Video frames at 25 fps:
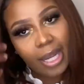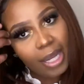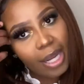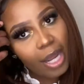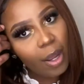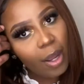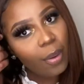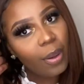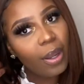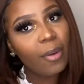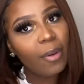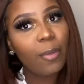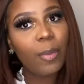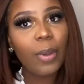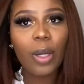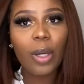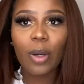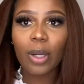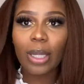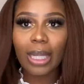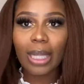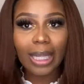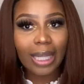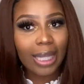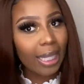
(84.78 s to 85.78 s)
Now, if we're
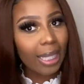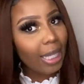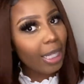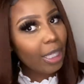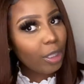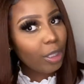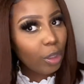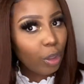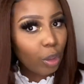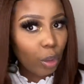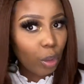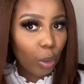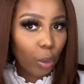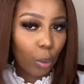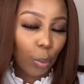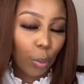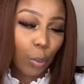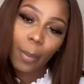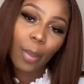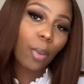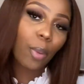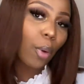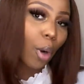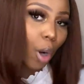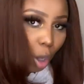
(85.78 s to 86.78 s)
gonna get
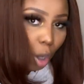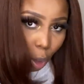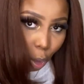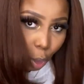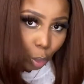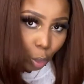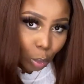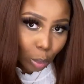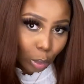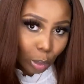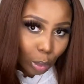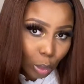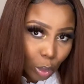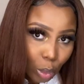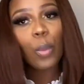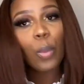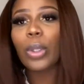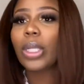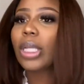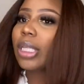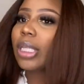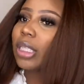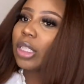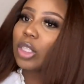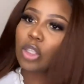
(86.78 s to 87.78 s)
into pros,
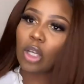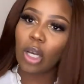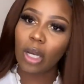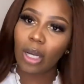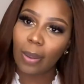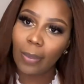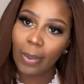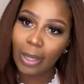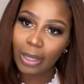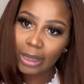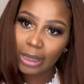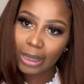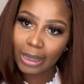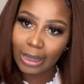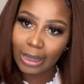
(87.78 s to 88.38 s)
we need to talk about the